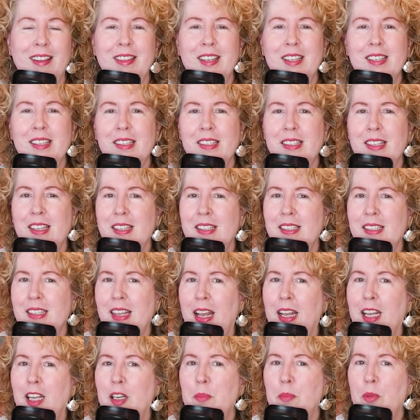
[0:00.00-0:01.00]
This is the
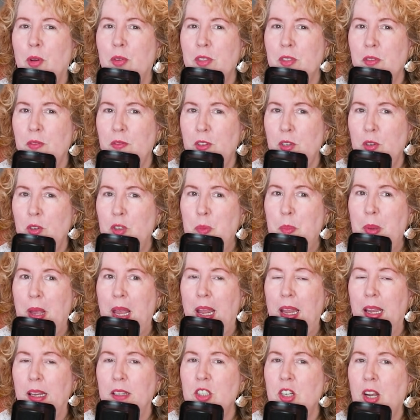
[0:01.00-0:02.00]
second most viewed
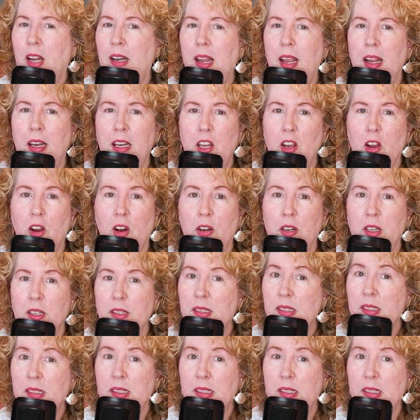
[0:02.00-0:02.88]
page on any artist's